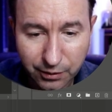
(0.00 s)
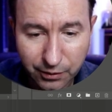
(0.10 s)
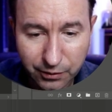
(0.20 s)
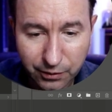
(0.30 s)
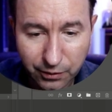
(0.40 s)

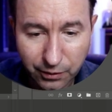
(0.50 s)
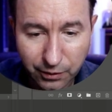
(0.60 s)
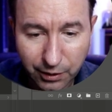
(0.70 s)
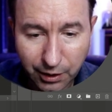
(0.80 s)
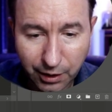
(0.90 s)
here's a
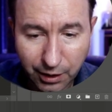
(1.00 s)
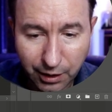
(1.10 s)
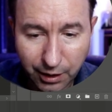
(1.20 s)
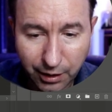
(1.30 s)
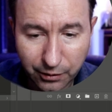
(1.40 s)
little,
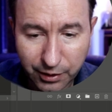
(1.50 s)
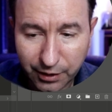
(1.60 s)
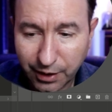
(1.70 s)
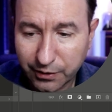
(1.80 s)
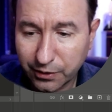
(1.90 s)
I don't
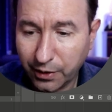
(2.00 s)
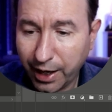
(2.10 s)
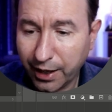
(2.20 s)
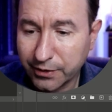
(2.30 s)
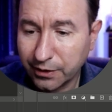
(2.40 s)
think that's
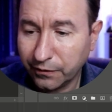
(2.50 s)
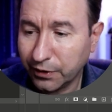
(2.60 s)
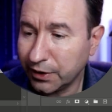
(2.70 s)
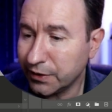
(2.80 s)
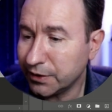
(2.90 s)
grass. And if
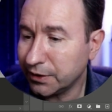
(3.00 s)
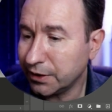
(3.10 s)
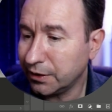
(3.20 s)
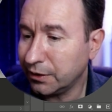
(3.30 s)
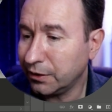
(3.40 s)
it is, it
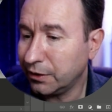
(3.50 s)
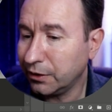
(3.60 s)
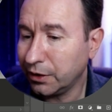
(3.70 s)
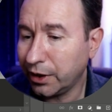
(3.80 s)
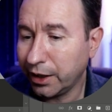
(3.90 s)
didn't
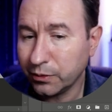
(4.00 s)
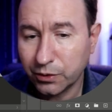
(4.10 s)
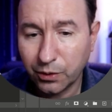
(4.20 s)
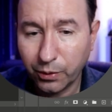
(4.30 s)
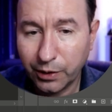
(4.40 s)
look like it was
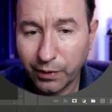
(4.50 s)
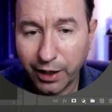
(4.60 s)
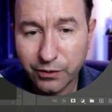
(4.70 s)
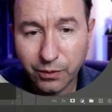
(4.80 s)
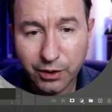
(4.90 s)
growing
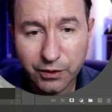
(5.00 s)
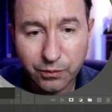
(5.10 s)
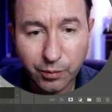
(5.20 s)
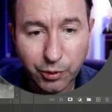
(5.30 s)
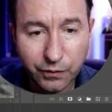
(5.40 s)
right. So I just
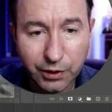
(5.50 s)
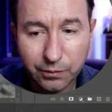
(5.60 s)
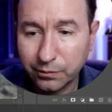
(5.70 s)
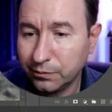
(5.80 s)
removed it.